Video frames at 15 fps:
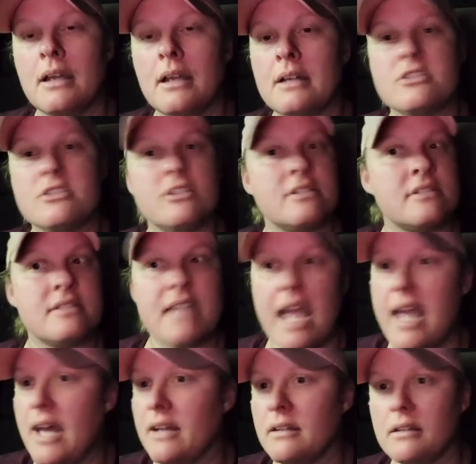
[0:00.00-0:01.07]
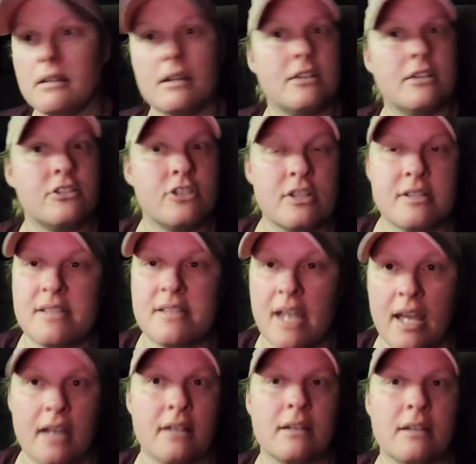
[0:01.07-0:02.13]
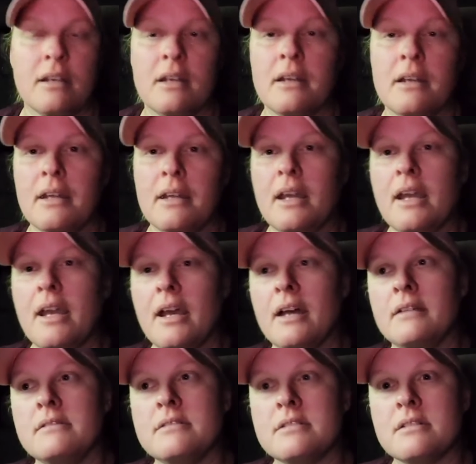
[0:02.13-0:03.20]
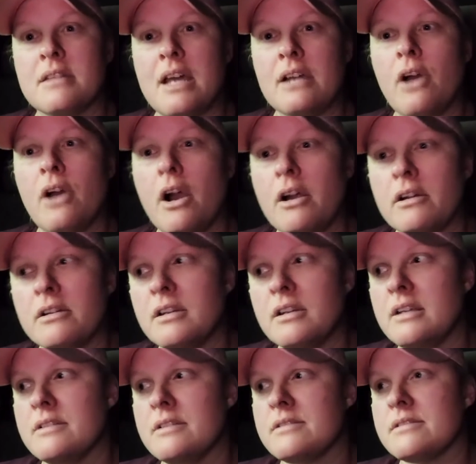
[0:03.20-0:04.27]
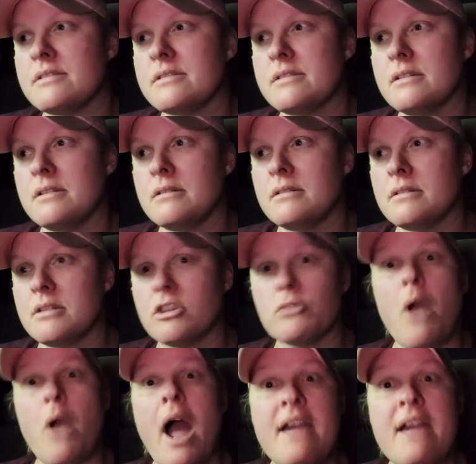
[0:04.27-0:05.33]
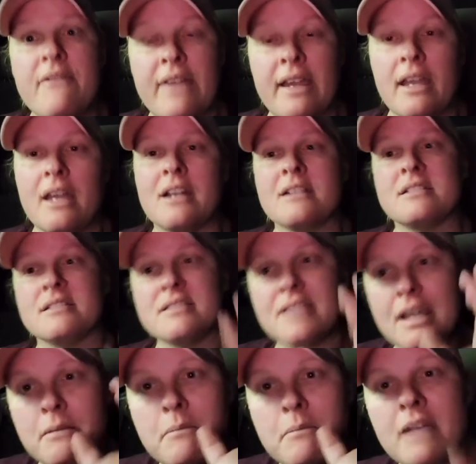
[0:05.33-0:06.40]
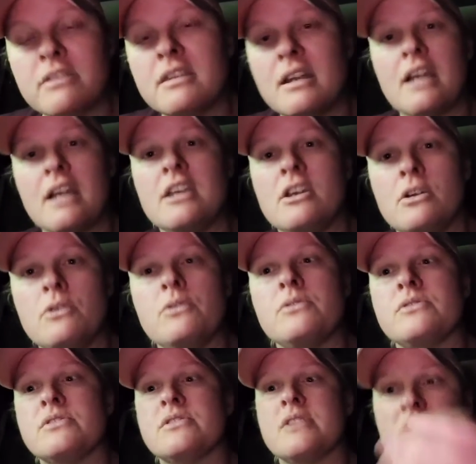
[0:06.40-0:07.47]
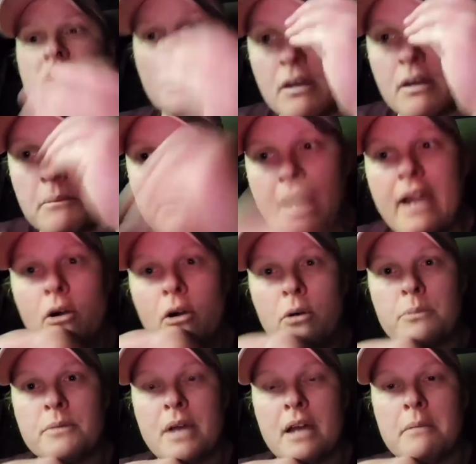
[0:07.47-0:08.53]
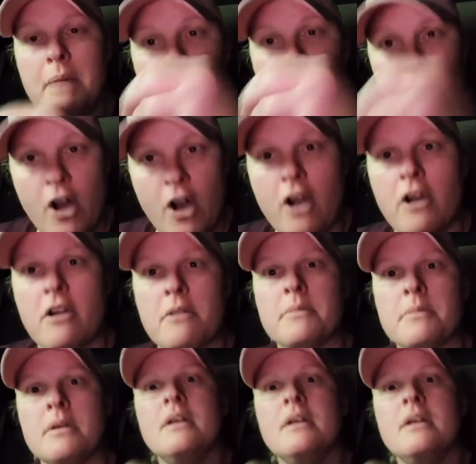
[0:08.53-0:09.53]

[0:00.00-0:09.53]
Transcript: It's just sand. It's just sand. And that garden is thriving. And it's the same method I use here on my home, on my farm,